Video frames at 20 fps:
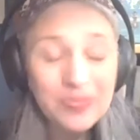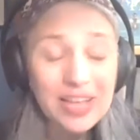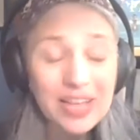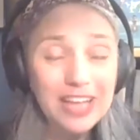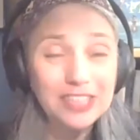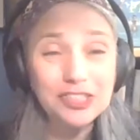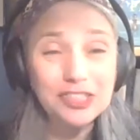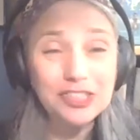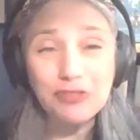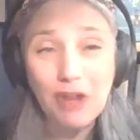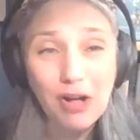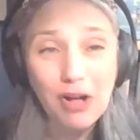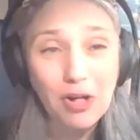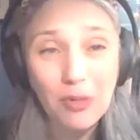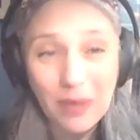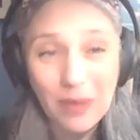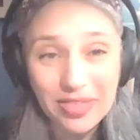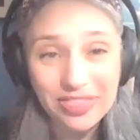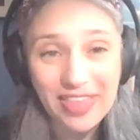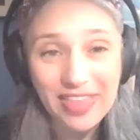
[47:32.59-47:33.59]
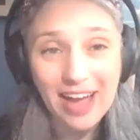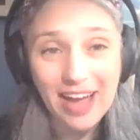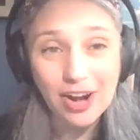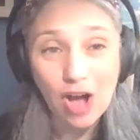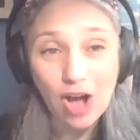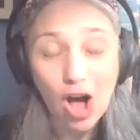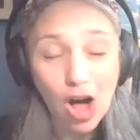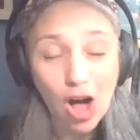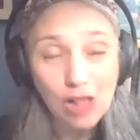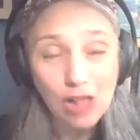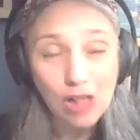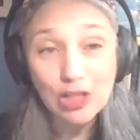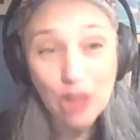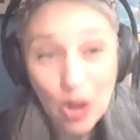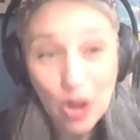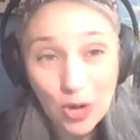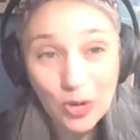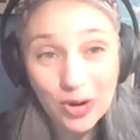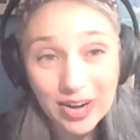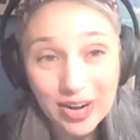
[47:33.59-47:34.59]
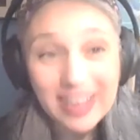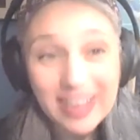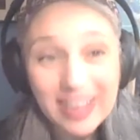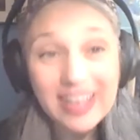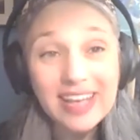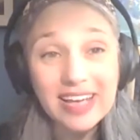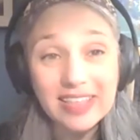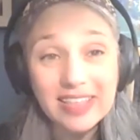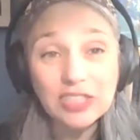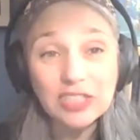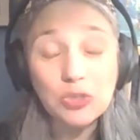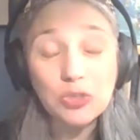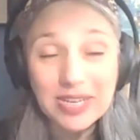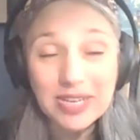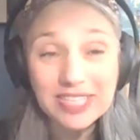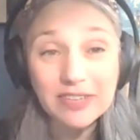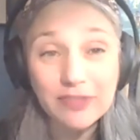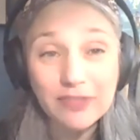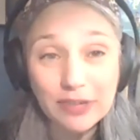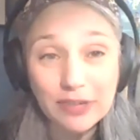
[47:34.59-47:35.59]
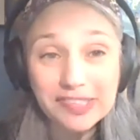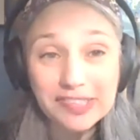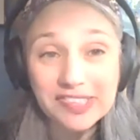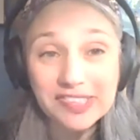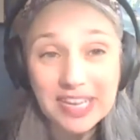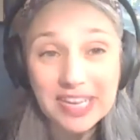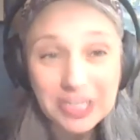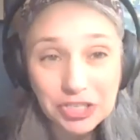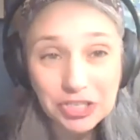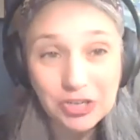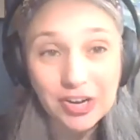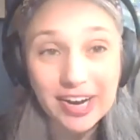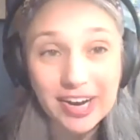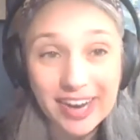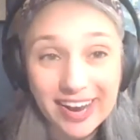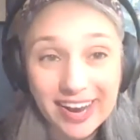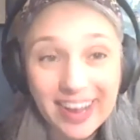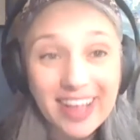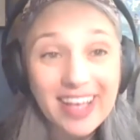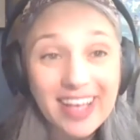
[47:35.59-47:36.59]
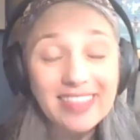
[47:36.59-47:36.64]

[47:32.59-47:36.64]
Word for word: and struggle with that all alone in the 21st century.